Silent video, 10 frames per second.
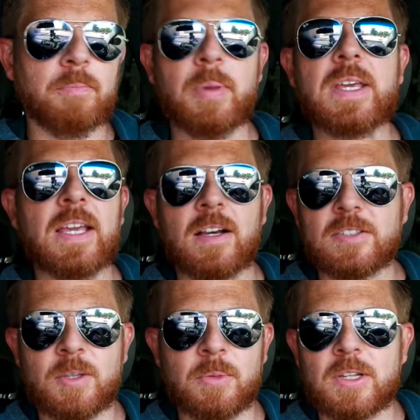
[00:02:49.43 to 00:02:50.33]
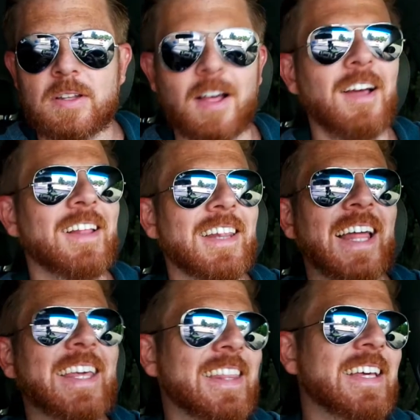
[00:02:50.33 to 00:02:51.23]
picking on someone
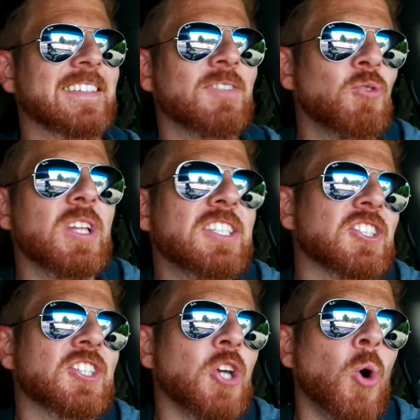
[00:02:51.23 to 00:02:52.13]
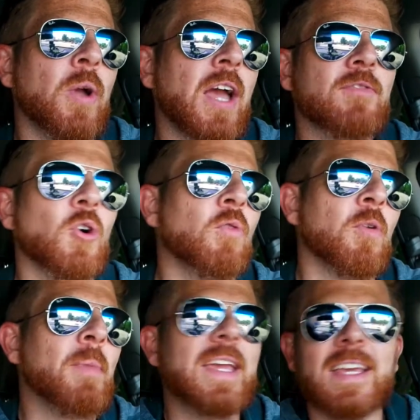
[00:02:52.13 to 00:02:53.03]
like this and really just going after
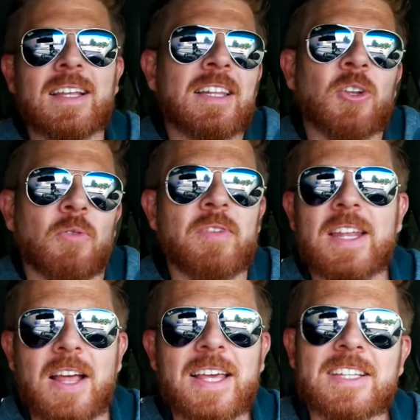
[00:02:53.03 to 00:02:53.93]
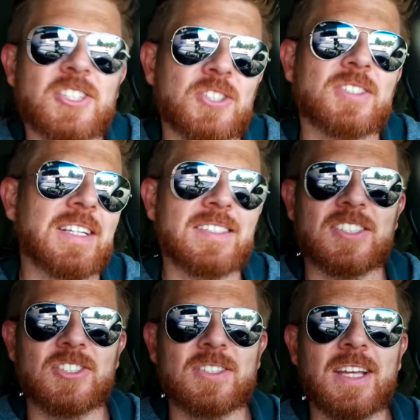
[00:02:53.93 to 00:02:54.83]
over making a little video. Like it's just
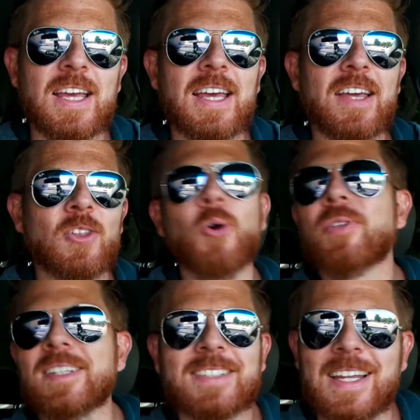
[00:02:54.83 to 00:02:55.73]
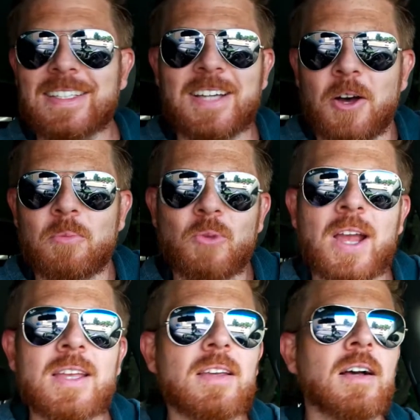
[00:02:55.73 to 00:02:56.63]
the whole thing's kind of dumb,
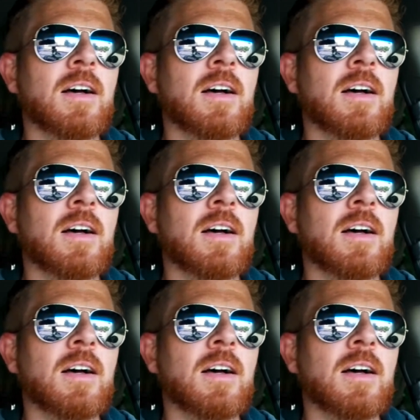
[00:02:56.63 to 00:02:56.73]
right?